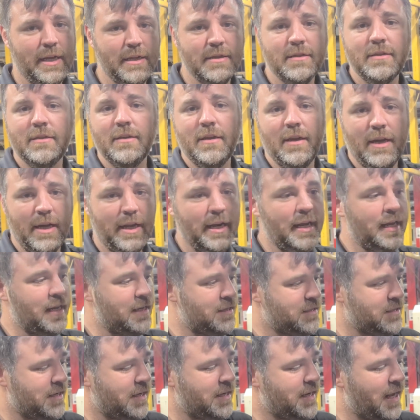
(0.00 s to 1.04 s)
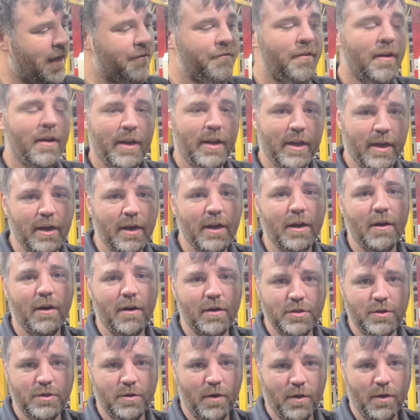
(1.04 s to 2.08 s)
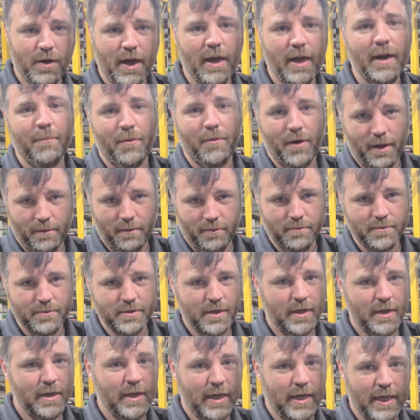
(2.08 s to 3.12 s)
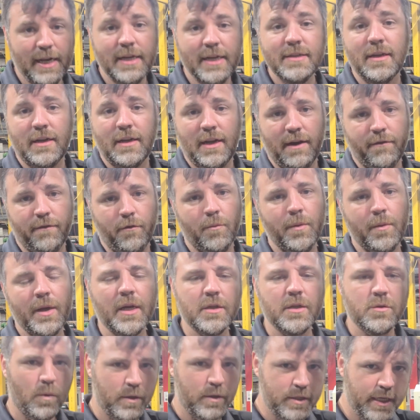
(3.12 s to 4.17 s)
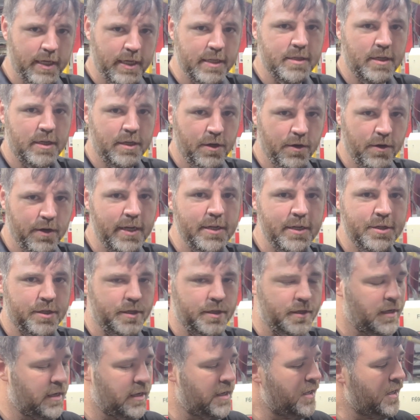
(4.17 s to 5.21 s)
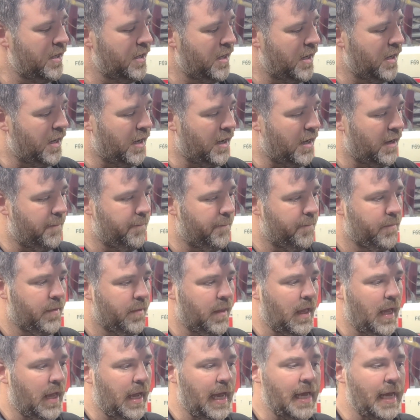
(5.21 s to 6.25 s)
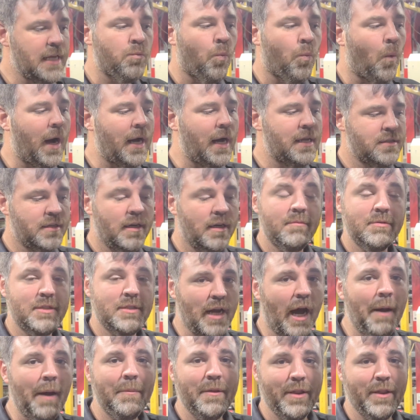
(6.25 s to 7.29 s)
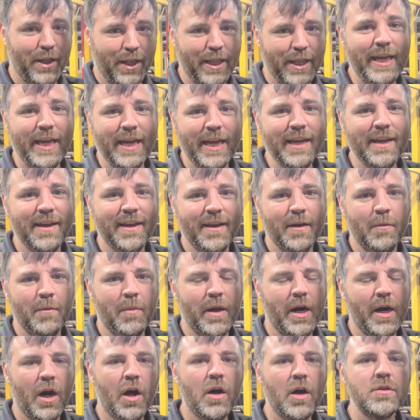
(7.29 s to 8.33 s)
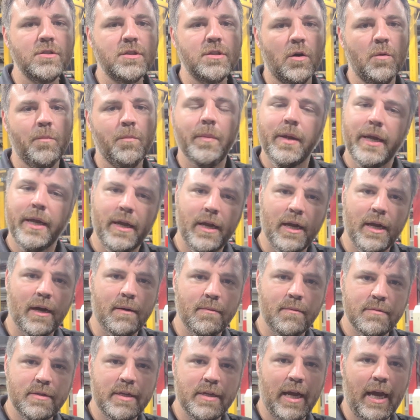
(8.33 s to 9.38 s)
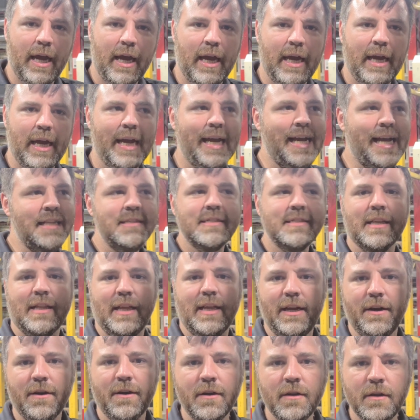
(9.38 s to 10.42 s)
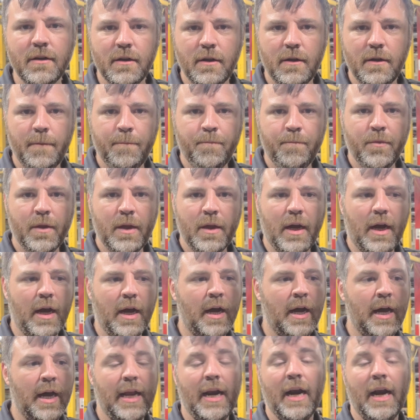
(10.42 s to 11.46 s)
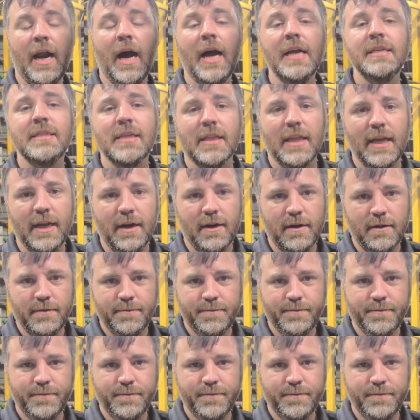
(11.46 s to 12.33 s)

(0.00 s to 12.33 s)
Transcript: is, it is definitely going to cause you all kind of problems. It is a devil because once it gets in your engine, um, it winds up stopping the leak, but it also becomes a insulator uh, and an isolator.